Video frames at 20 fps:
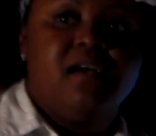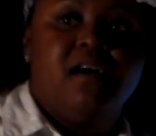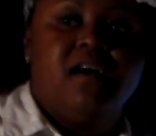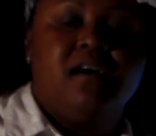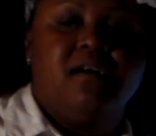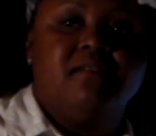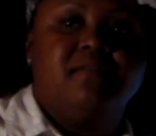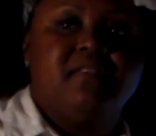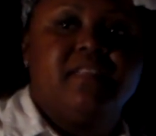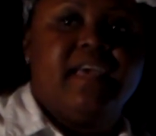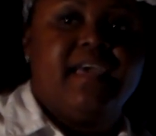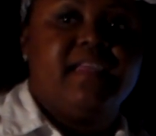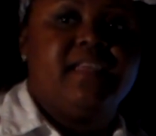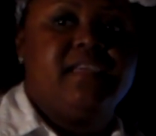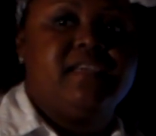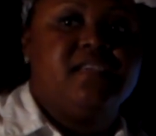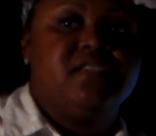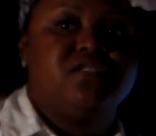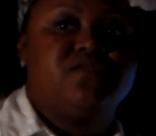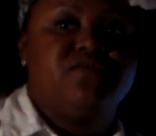That
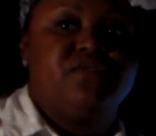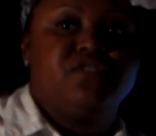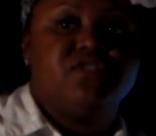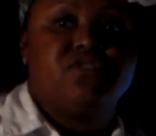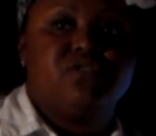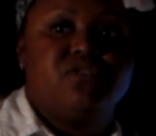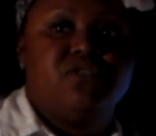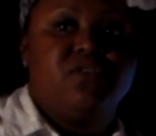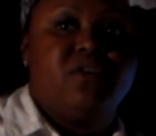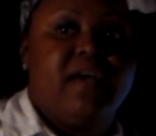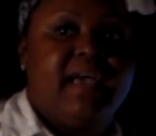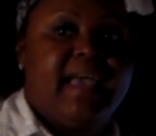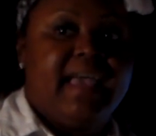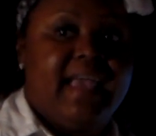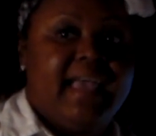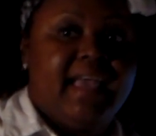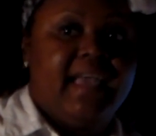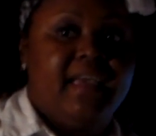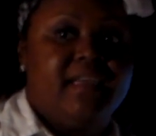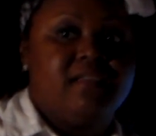is physical
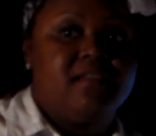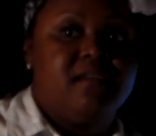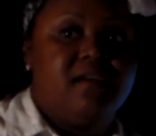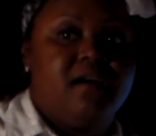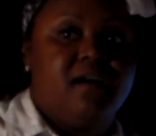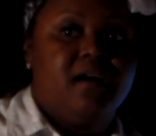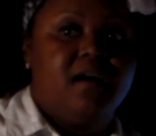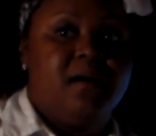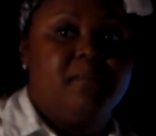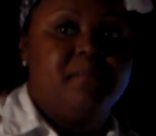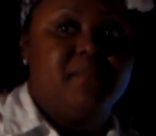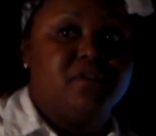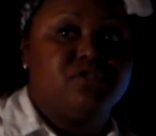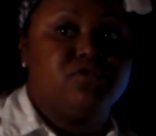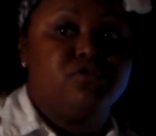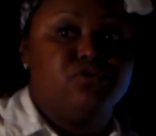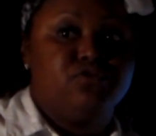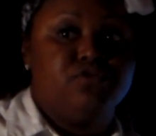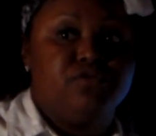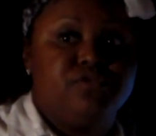and
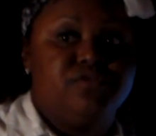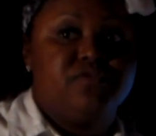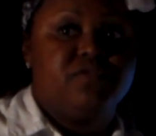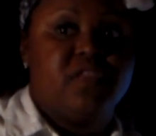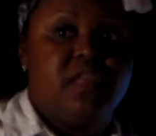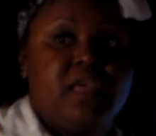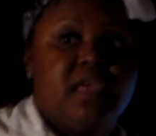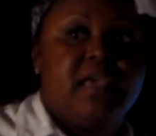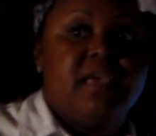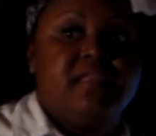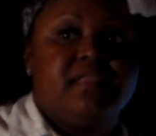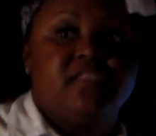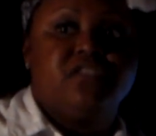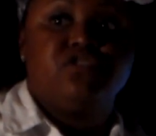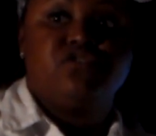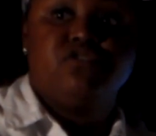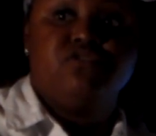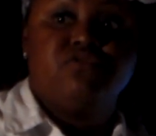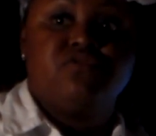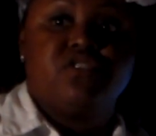mental truth.
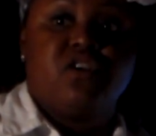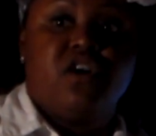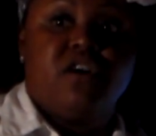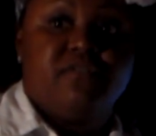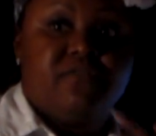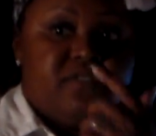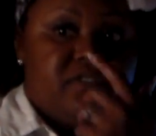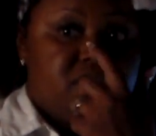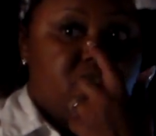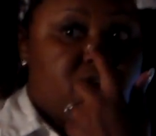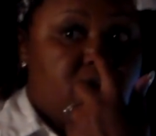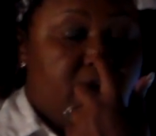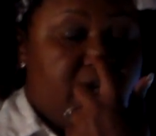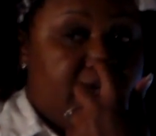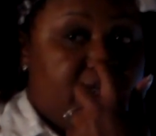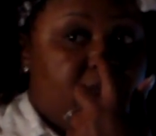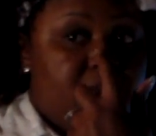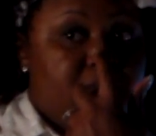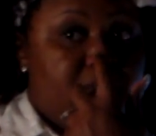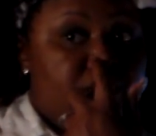These truths are physical
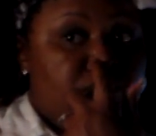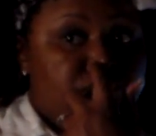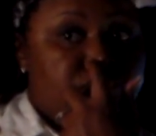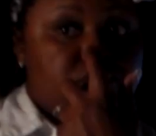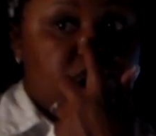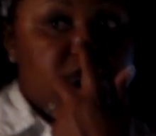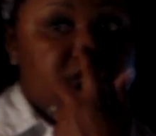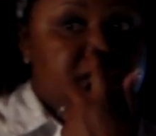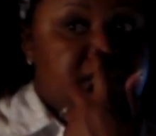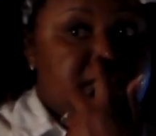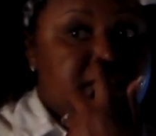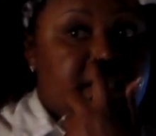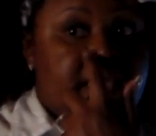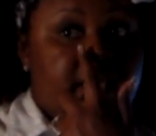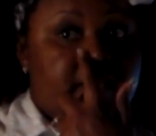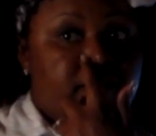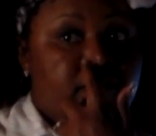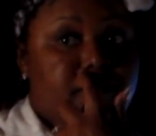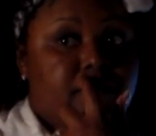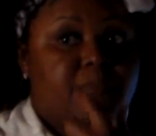and emotionally
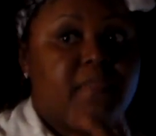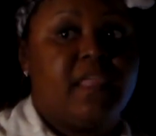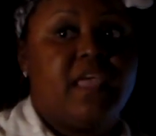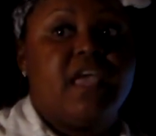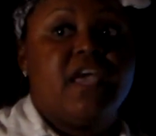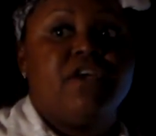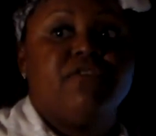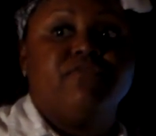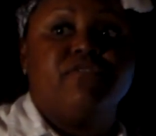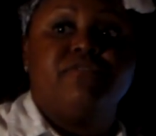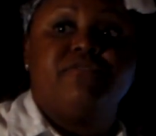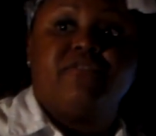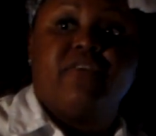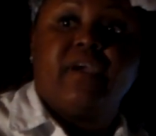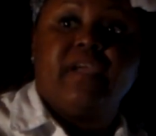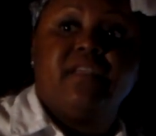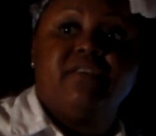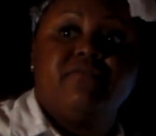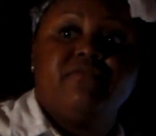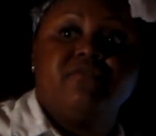sound.
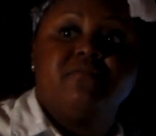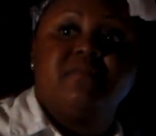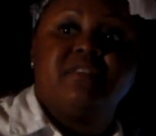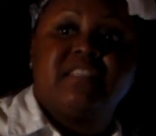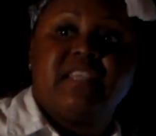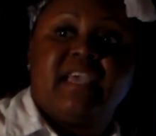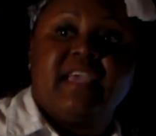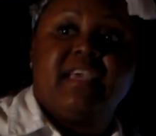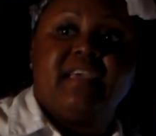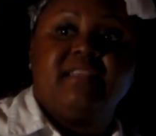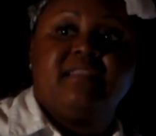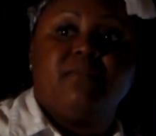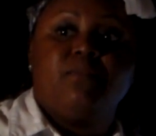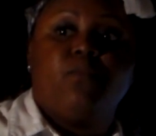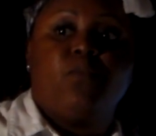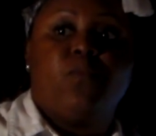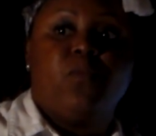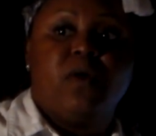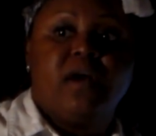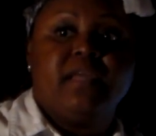Refraining from saying
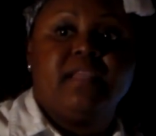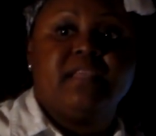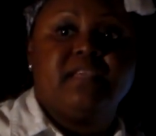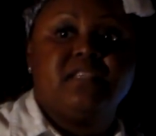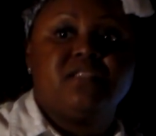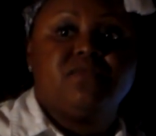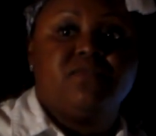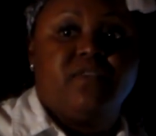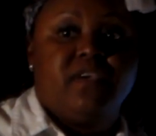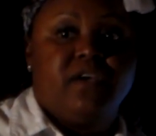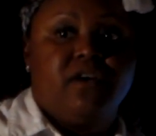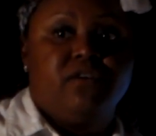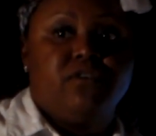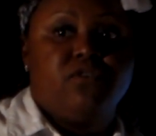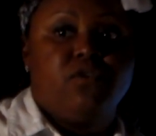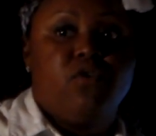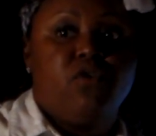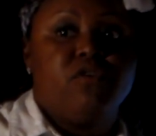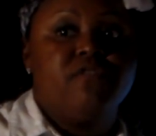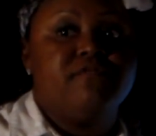what is
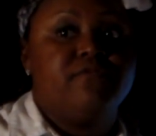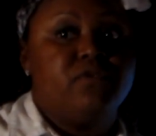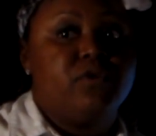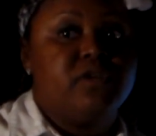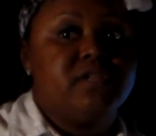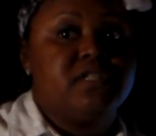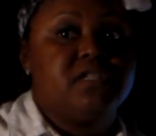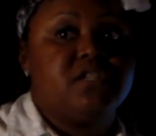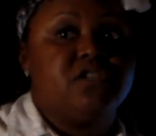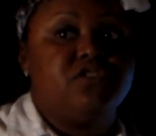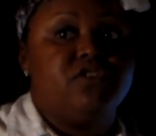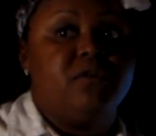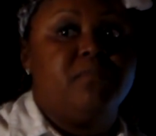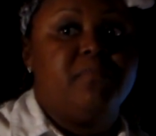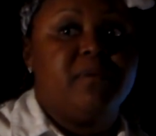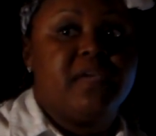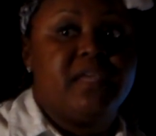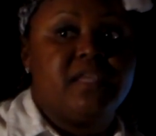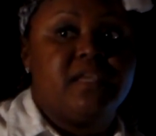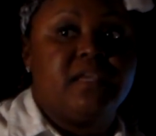felt or voicing your
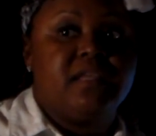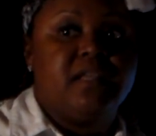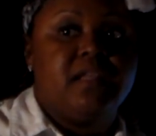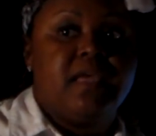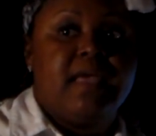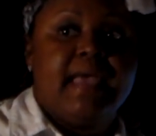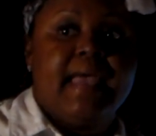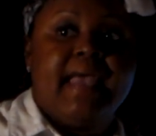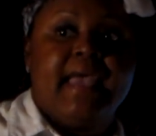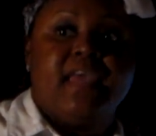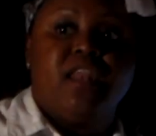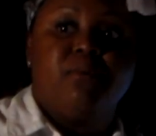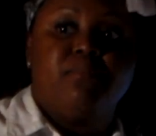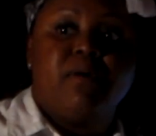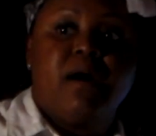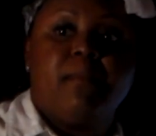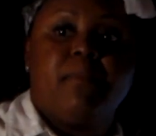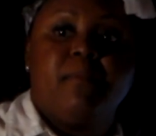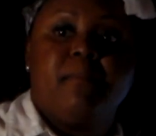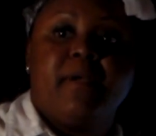opinion in a
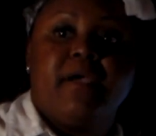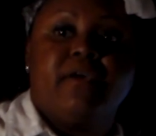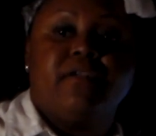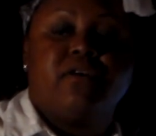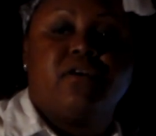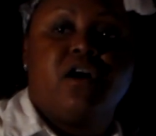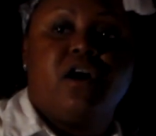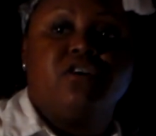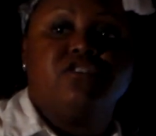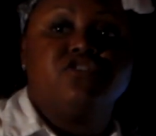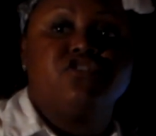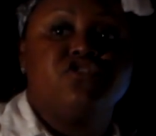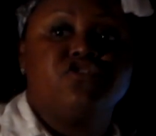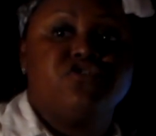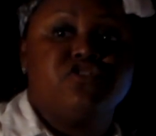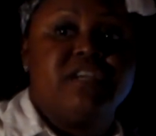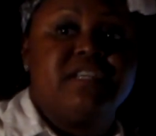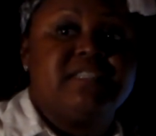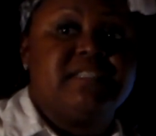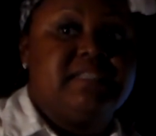proper manner causes
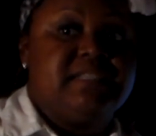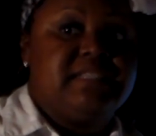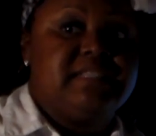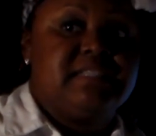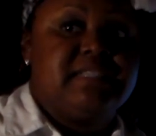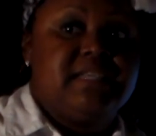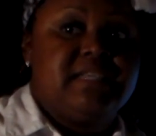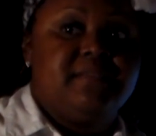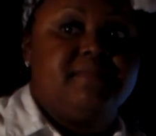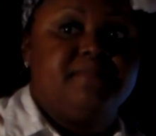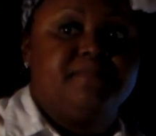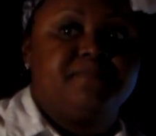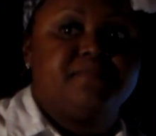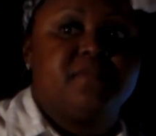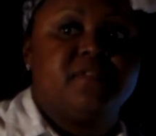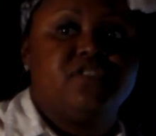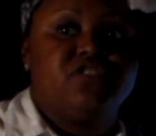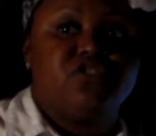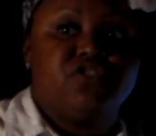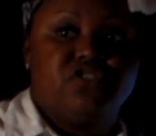stress and deceit.
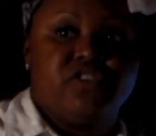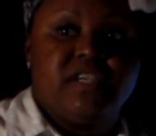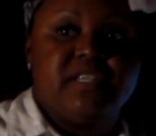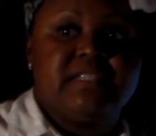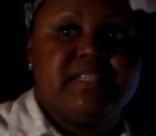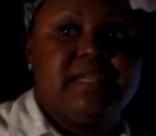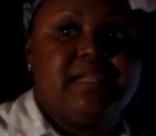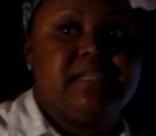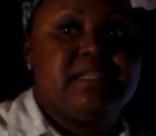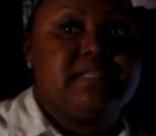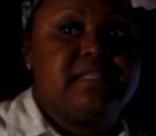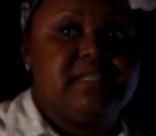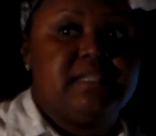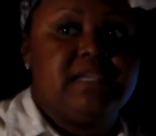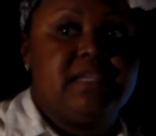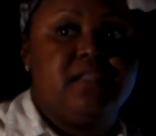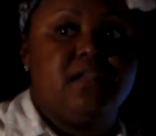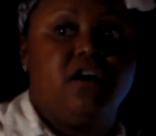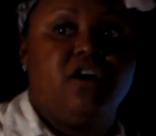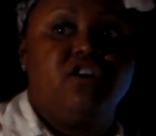Stress and
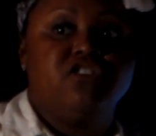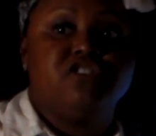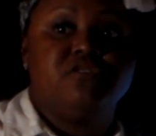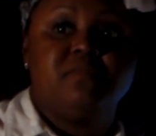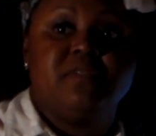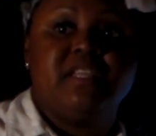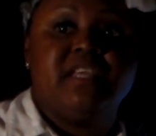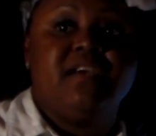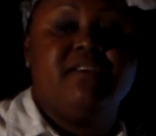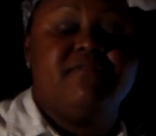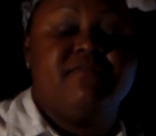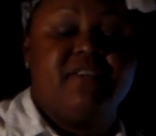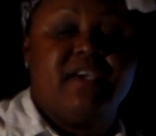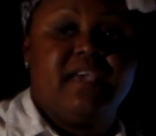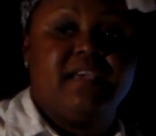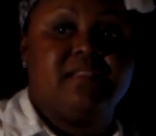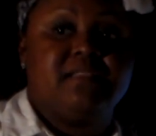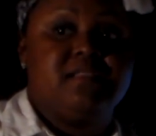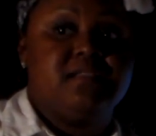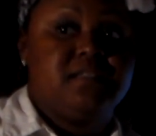deceit ultimately
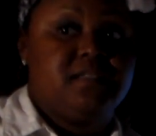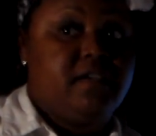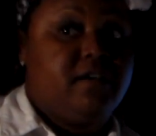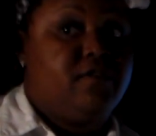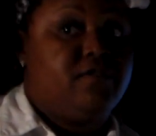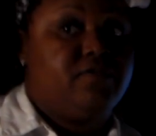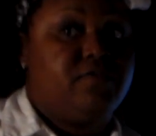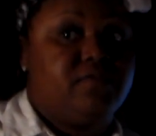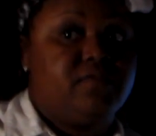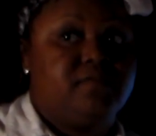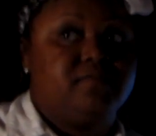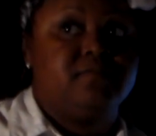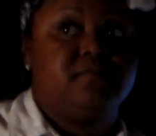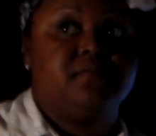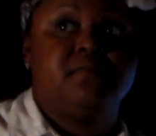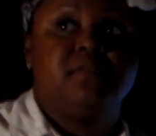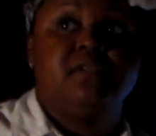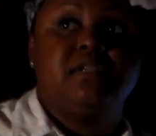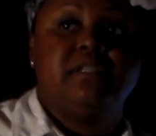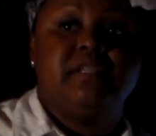affect the self.
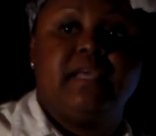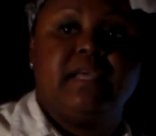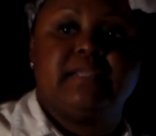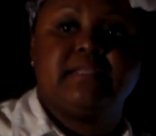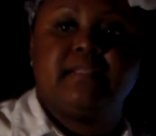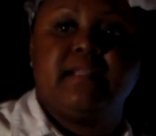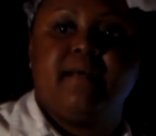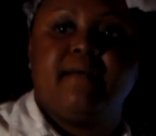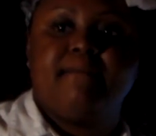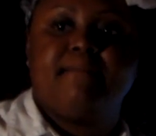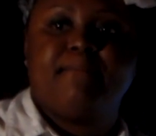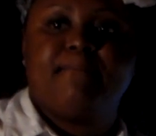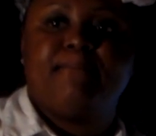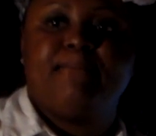Next slide.